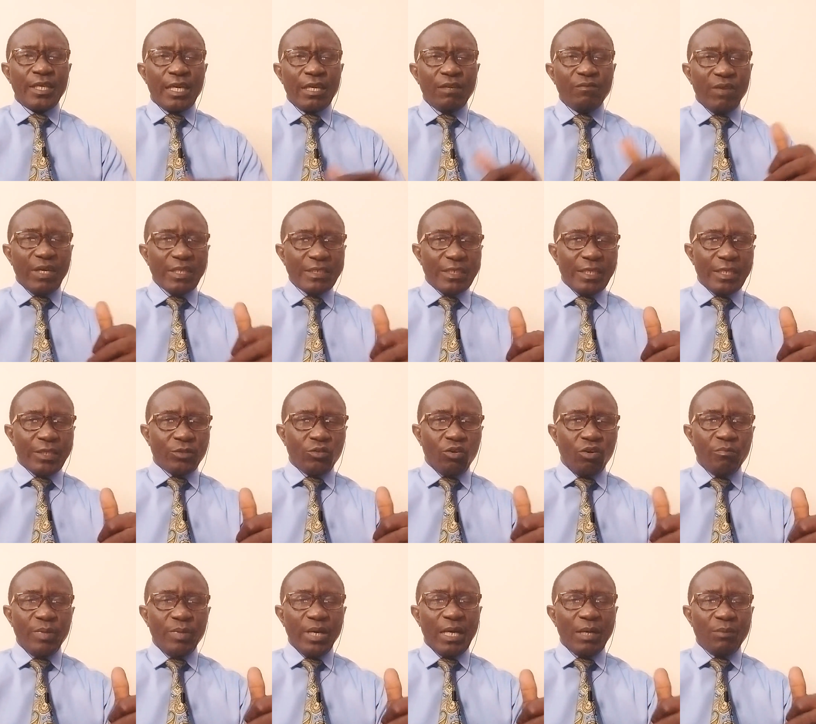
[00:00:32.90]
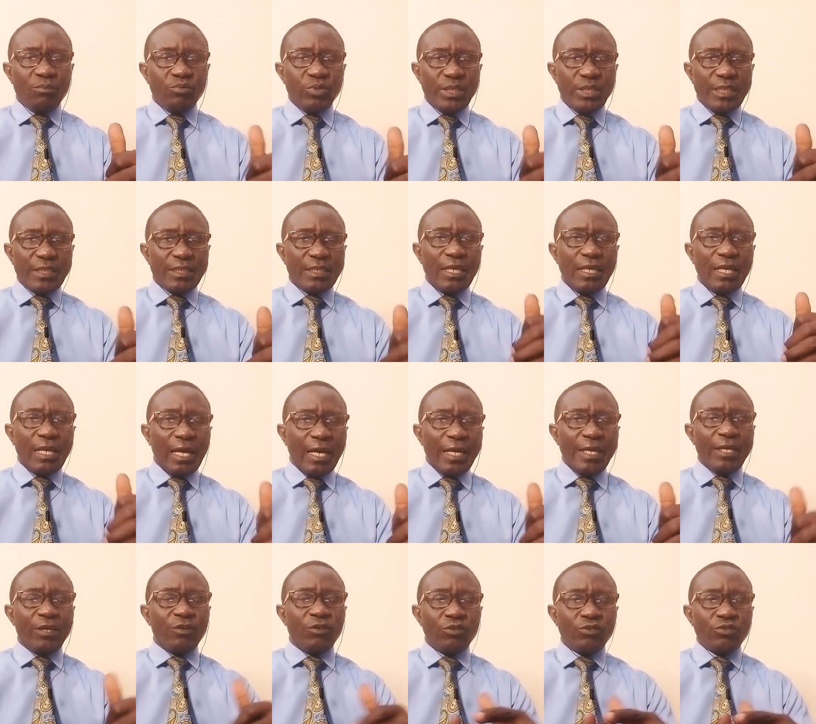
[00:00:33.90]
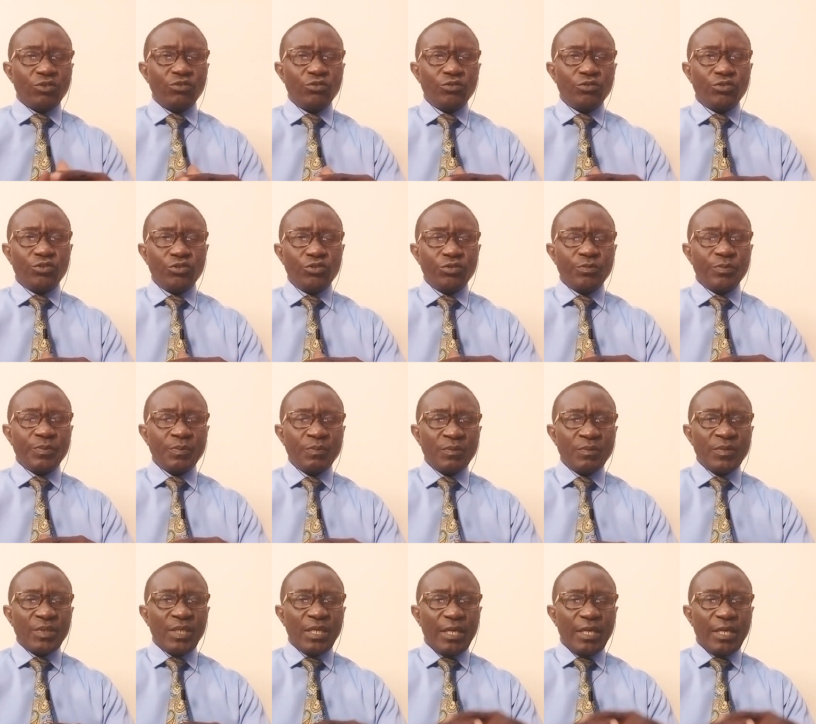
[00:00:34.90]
Give us a thumb up, which is a like on YouTube,